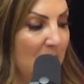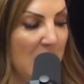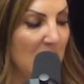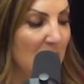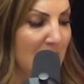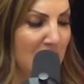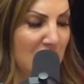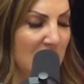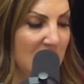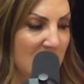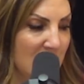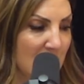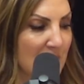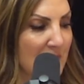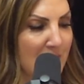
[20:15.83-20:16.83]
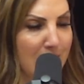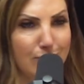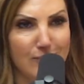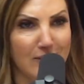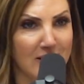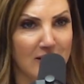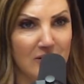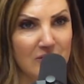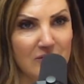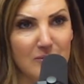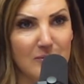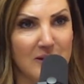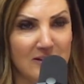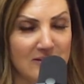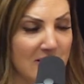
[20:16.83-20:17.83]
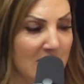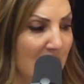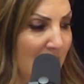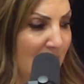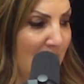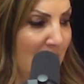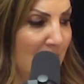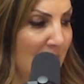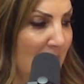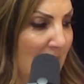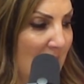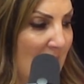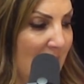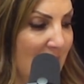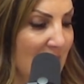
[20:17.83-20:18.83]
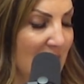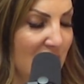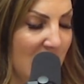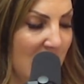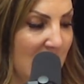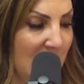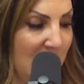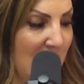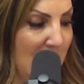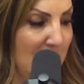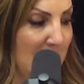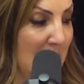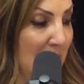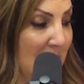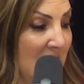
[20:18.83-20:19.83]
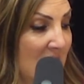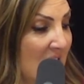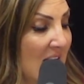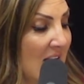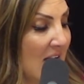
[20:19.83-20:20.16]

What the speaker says: By the way, she's totally thin and looks amazing for having a giant fat baby.